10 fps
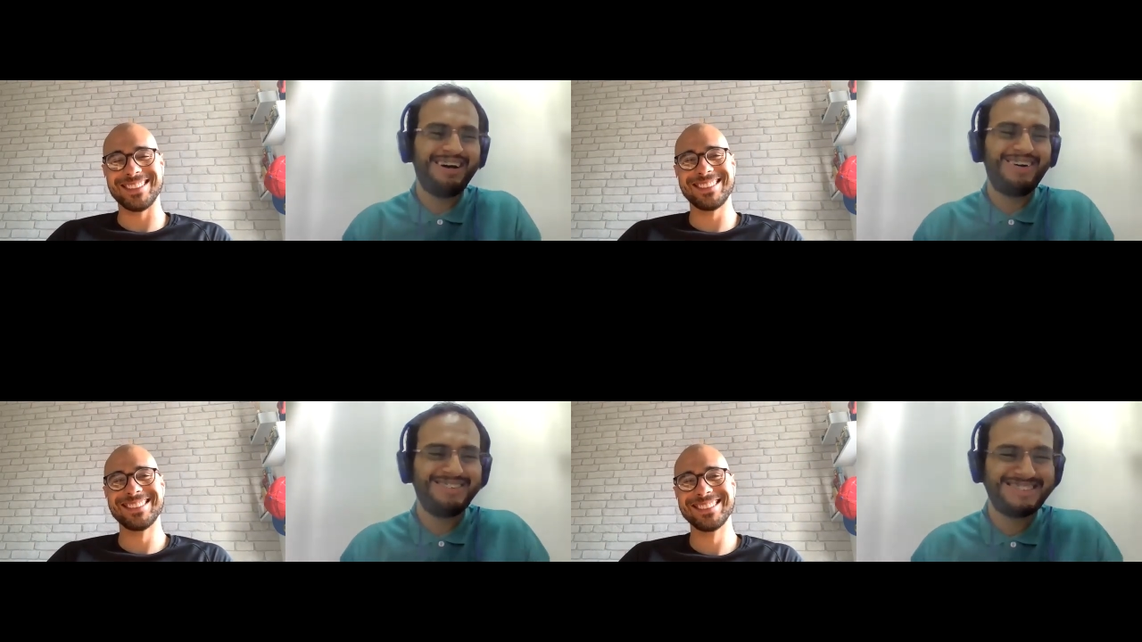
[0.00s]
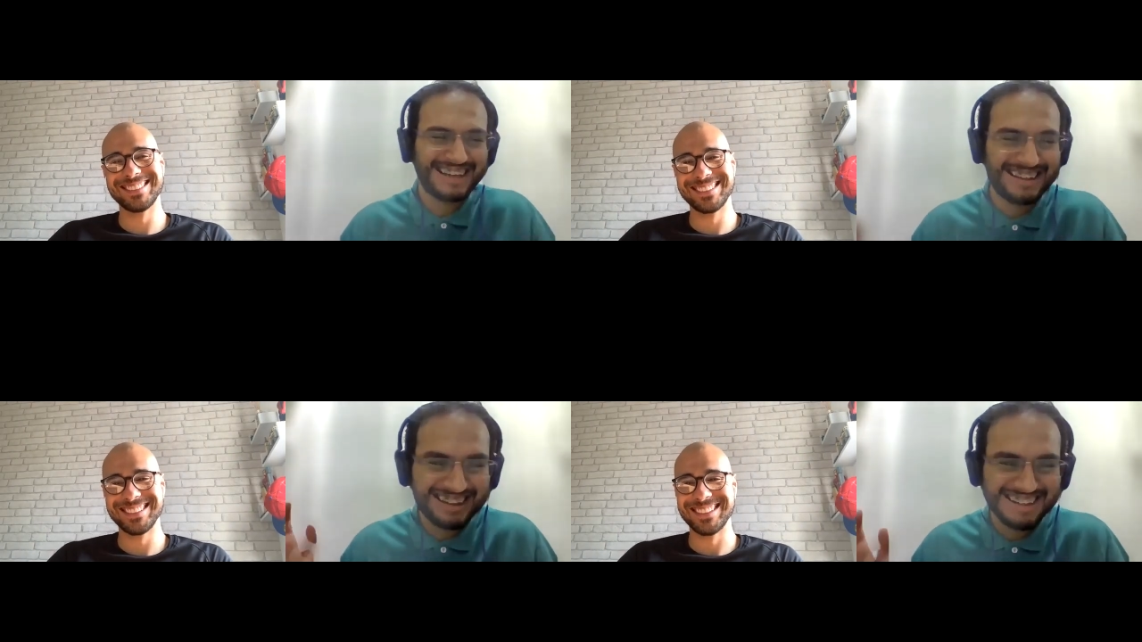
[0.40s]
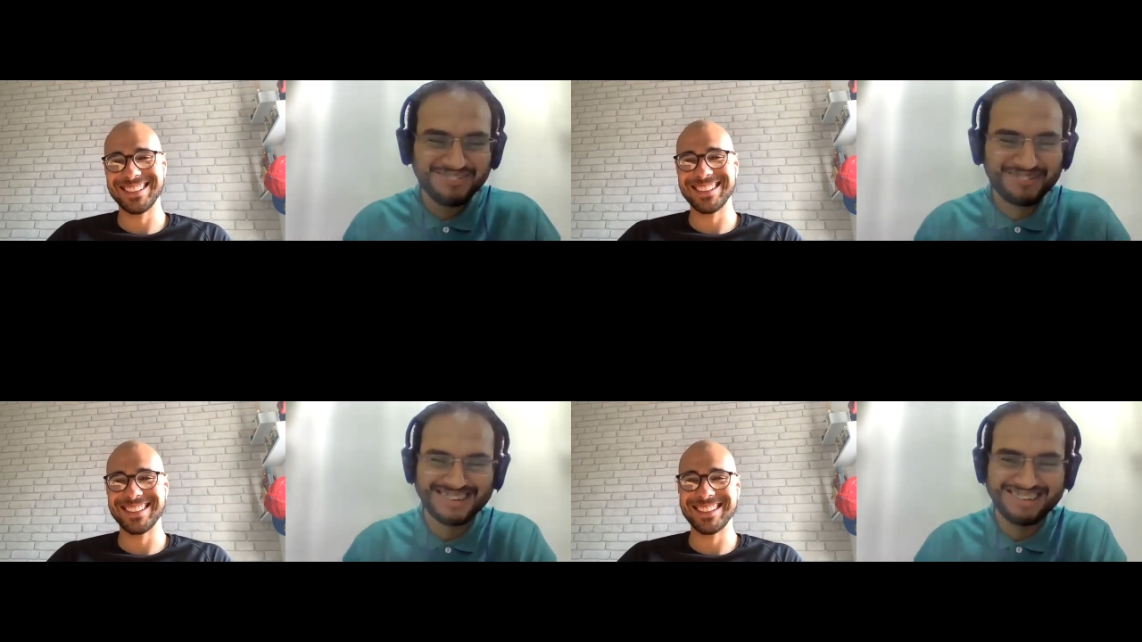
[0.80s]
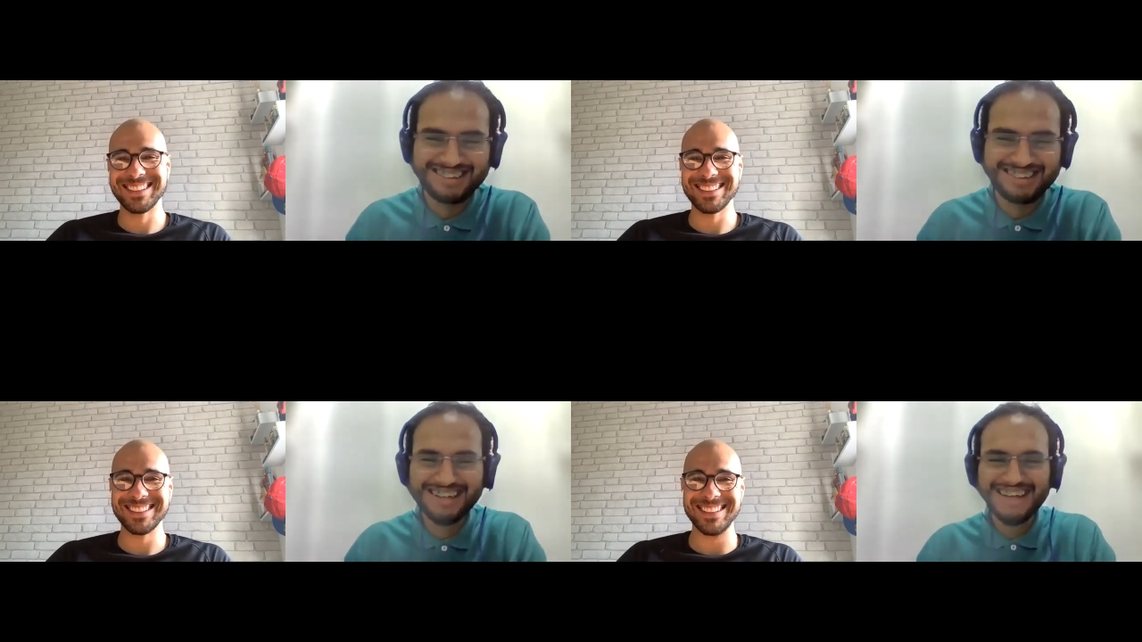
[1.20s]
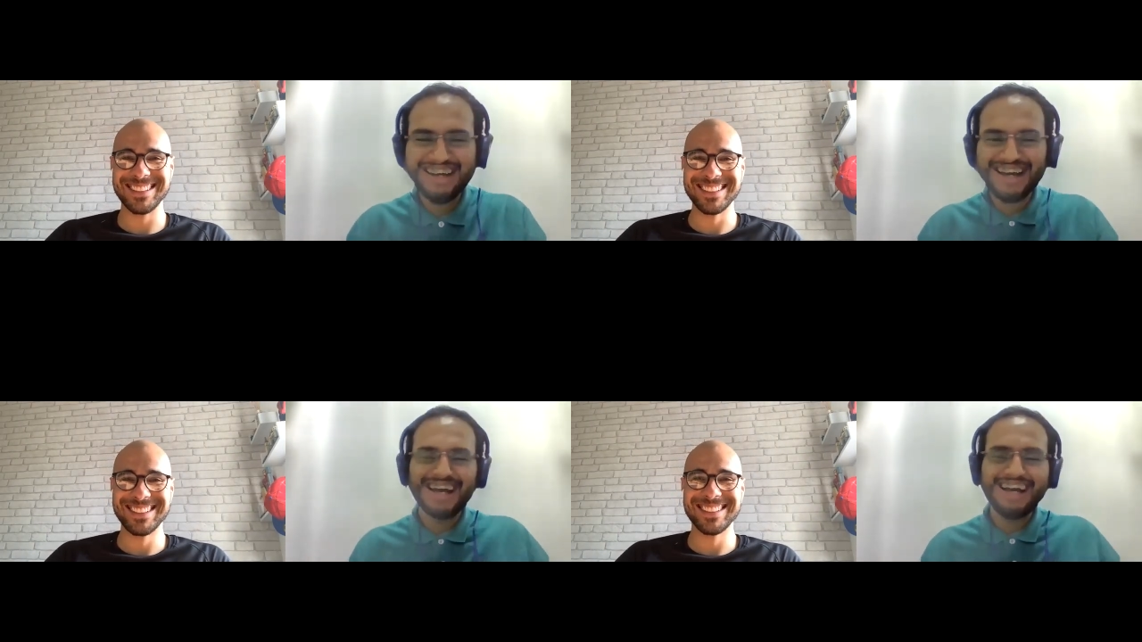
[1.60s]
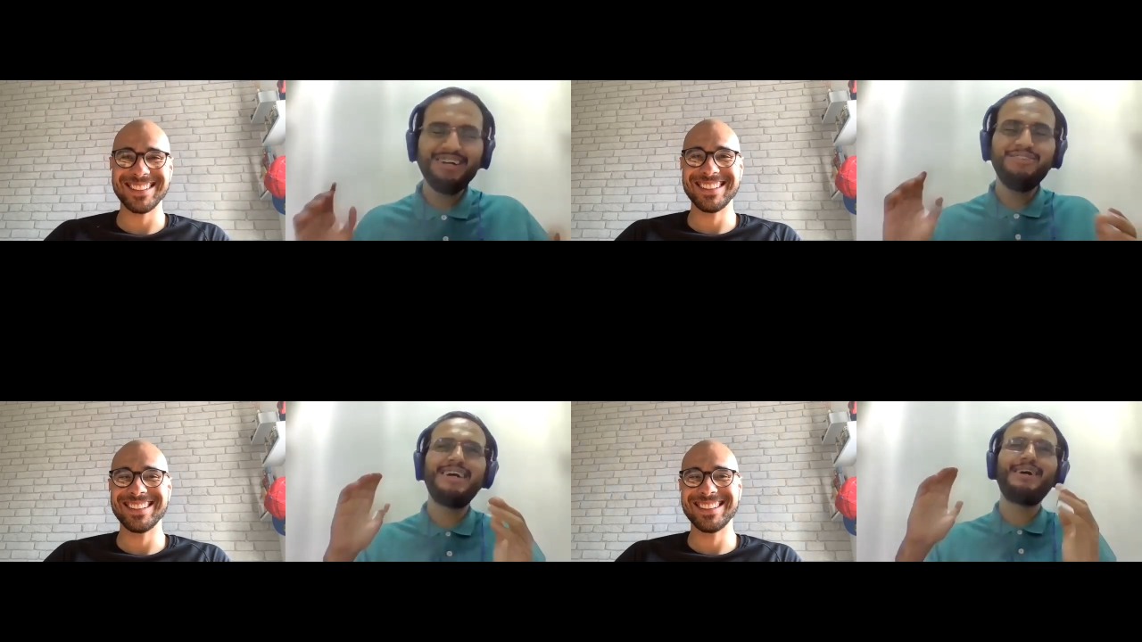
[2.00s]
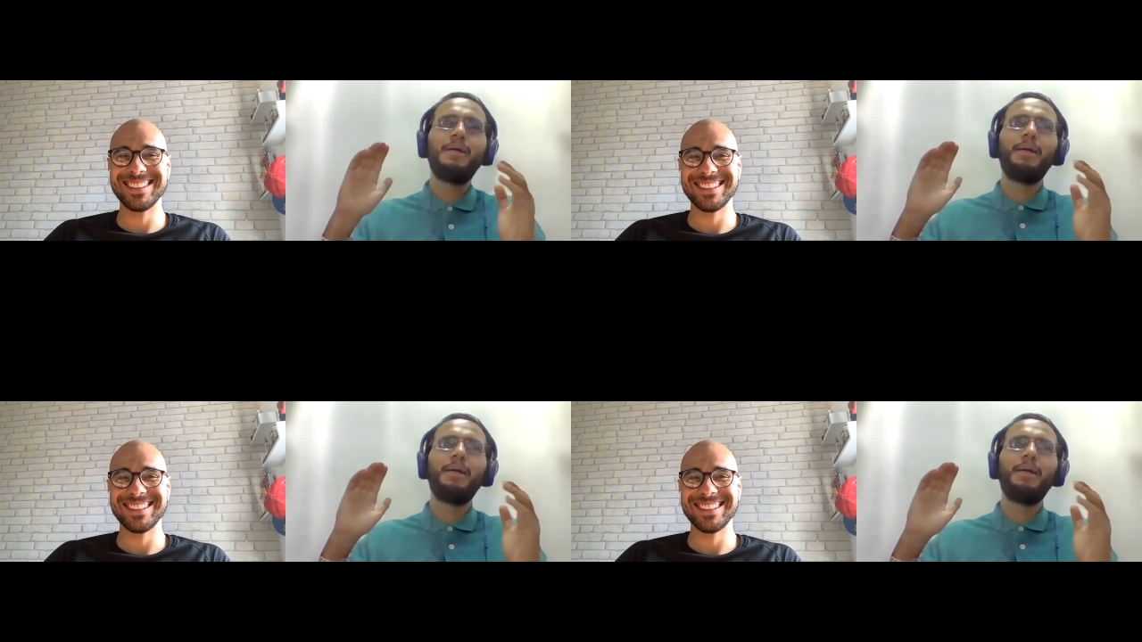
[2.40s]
Speaker 1: how to say that, but anyway.